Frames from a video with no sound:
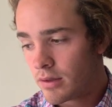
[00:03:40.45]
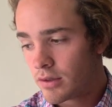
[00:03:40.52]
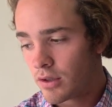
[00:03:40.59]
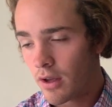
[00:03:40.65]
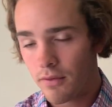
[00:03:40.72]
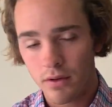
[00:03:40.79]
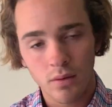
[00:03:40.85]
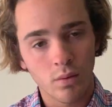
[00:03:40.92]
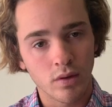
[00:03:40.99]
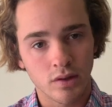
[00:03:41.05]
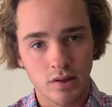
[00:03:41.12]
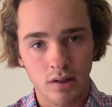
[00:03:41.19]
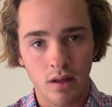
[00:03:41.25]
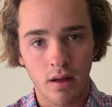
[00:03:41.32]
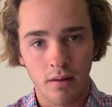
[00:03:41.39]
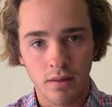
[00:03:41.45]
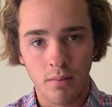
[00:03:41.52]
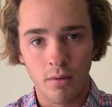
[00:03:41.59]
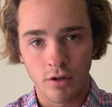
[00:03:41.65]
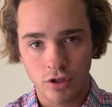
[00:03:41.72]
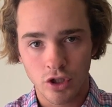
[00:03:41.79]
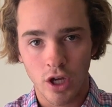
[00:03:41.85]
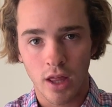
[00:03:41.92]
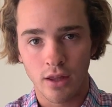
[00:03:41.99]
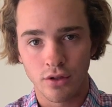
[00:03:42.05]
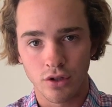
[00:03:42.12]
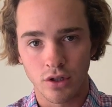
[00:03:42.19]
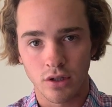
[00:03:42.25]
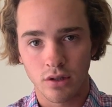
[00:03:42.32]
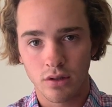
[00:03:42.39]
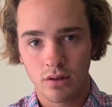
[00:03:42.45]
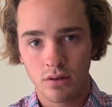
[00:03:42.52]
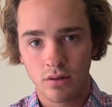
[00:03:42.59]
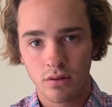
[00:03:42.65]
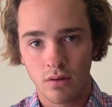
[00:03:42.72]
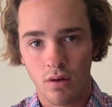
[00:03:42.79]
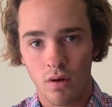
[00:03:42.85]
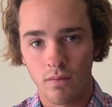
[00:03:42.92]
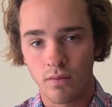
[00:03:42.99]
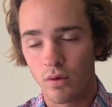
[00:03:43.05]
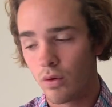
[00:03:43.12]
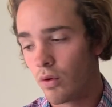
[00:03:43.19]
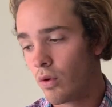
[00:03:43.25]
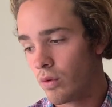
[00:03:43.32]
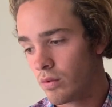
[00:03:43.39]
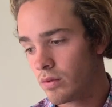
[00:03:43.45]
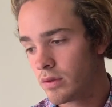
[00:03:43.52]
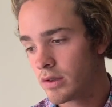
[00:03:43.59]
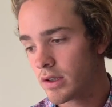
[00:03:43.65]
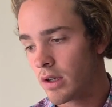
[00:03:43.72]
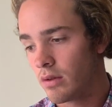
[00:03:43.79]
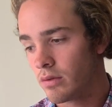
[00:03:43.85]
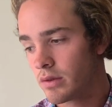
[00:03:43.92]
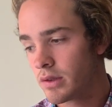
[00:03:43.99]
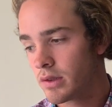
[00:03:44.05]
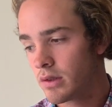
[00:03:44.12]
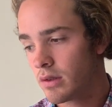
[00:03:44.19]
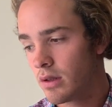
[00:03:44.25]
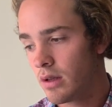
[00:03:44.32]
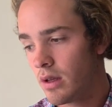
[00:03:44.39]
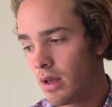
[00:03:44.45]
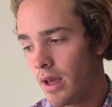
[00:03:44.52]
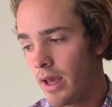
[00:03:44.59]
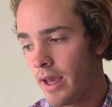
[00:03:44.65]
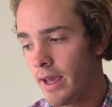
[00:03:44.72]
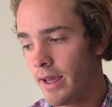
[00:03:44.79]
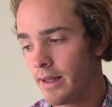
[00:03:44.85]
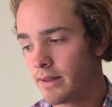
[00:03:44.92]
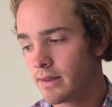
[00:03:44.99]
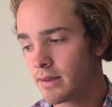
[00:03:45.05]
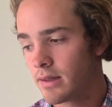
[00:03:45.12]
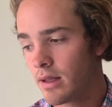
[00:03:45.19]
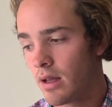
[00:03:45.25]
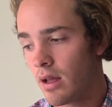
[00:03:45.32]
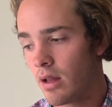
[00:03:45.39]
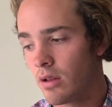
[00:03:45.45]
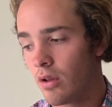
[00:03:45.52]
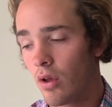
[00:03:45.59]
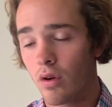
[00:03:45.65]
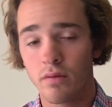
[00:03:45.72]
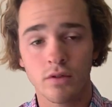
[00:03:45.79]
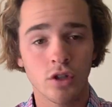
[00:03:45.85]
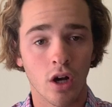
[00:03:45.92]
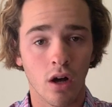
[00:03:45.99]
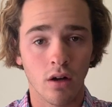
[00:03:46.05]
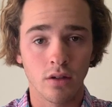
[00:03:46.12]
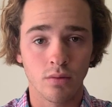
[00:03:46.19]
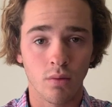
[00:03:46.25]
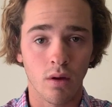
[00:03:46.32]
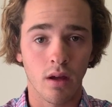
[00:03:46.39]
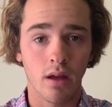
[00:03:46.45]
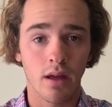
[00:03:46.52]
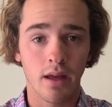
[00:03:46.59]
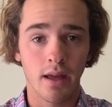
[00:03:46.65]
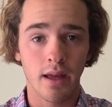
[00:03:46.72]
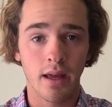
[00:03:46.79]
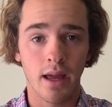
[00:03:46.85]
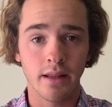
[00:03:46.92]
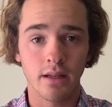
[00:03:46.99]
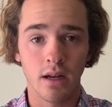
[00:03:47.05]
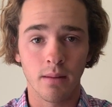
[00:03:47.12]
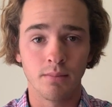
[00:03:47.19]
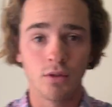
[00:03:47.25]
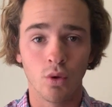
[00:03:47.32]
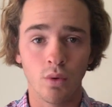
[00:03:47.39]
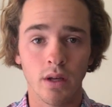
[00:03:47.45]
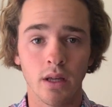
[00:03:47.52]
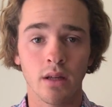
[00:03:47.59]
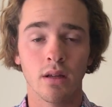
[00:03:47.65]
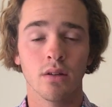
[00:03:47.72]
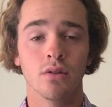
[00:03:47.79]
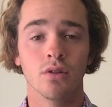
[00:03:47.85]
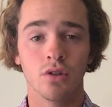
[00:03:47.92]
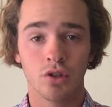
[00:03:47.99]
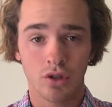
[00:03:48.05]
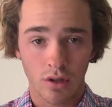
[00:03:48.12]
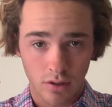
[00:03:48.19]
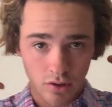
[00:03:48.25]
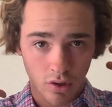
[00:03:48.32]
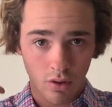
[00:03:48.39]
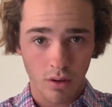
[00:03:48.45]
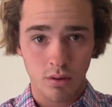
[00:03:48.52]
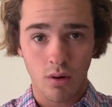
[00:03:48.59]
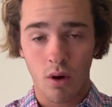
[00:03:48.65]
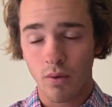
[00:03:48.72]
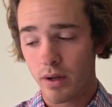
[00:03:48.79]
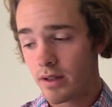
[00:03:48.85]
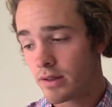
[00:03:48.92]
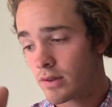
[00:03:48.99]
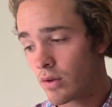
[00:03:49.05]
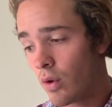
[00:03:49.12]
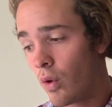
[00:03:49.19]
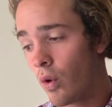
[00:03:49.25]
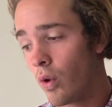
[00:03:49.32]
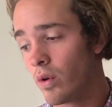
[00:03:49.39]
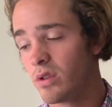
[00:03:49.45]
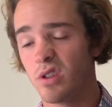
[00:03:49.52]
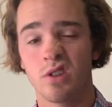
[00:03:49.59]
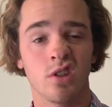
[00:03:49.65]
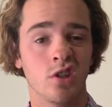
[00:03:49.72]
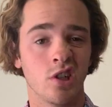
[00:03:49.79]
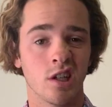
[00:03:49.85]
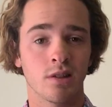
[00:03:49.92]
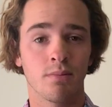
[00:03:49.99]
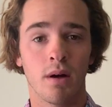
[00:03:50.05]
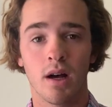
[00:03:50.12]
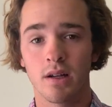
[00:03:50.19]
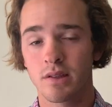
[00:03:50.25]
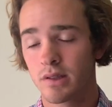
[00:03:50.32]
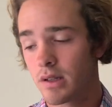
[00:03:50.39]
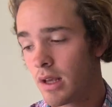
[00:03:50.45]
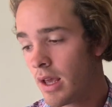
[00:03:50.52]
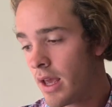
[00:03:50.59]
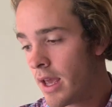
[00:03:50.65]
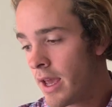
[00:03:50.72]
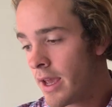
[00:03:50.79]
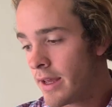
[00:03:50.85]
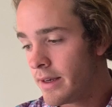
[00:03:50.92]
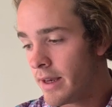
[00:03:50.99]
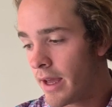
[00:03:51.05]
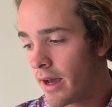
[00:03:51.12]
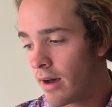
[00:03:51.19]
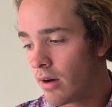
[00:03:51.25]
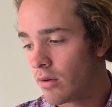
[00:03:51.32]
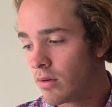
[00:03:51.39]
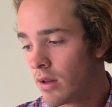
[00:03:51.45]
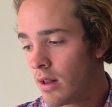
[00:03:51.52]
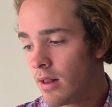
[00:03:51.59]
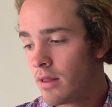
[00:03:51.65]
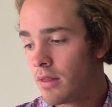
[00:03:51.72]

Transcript: Serving was the most challenging of the all skills, and a lot of childs ended up doing the soccer throw-ins or just a chest pass. Now,